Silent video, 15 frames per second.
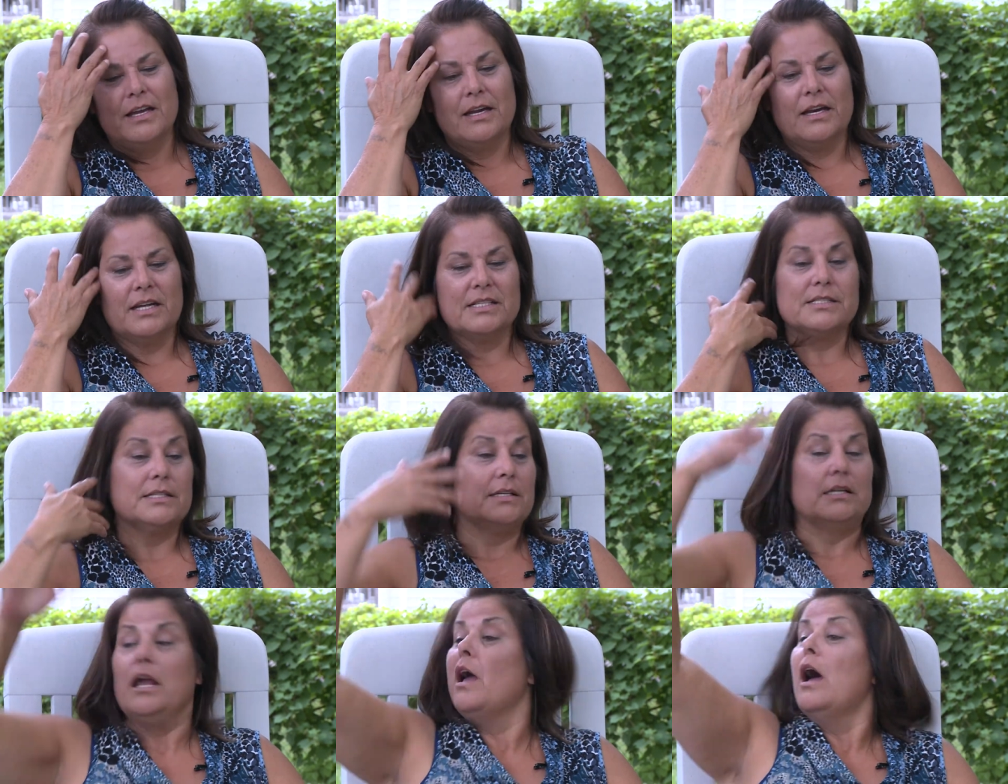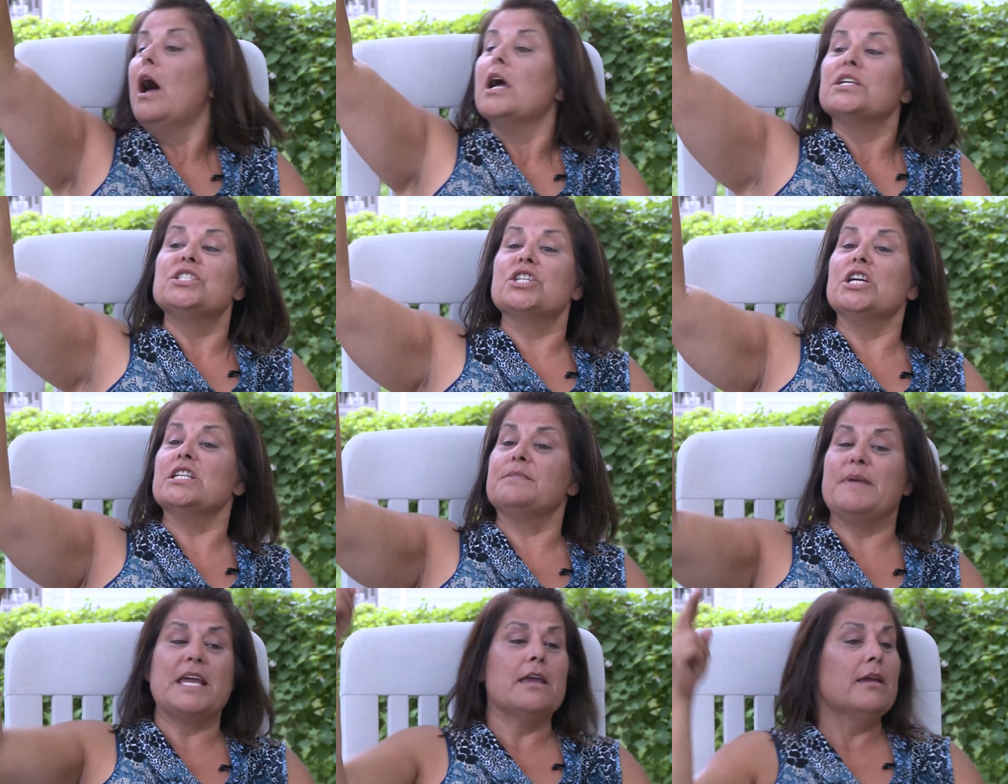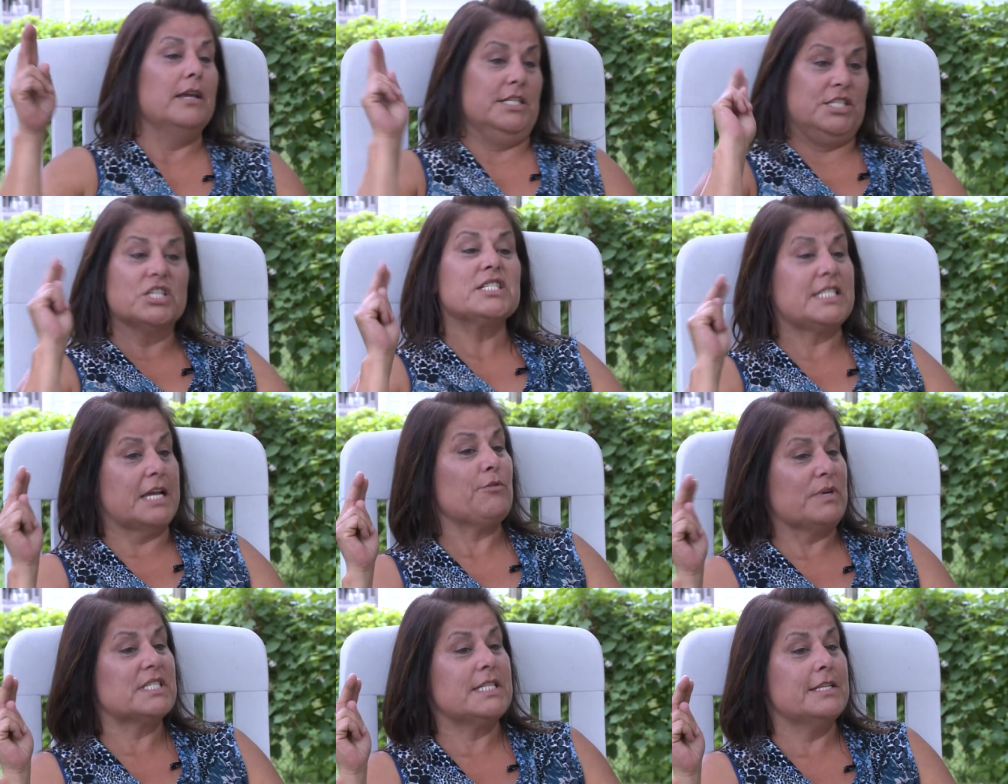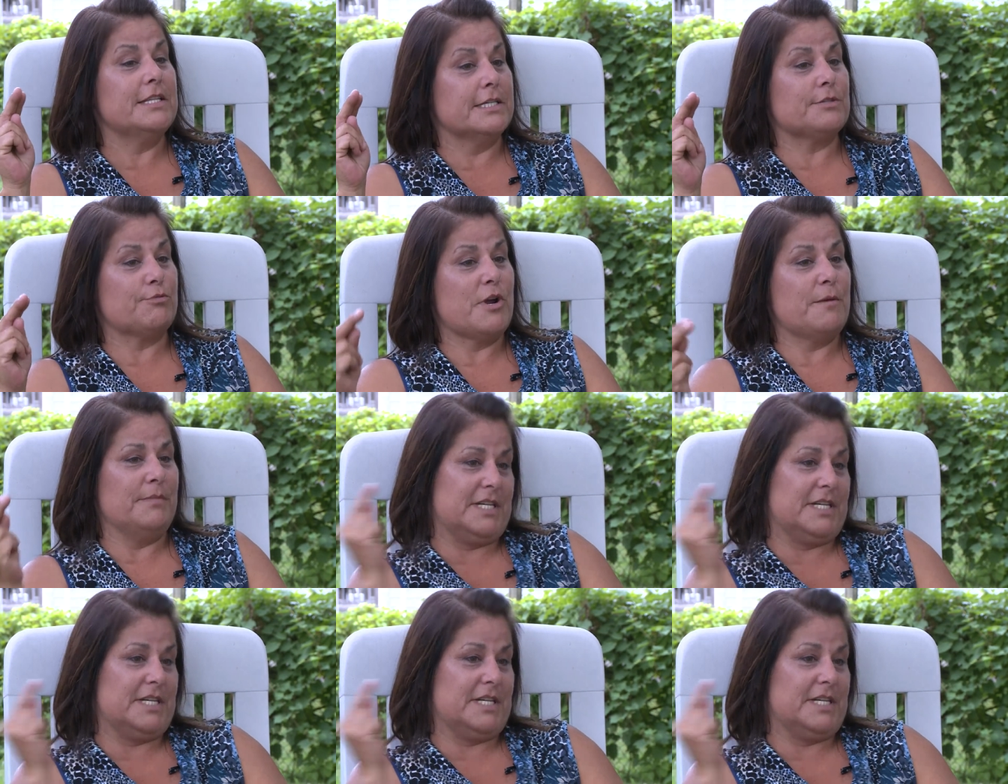And I said, excuse me, is there secrets in this room?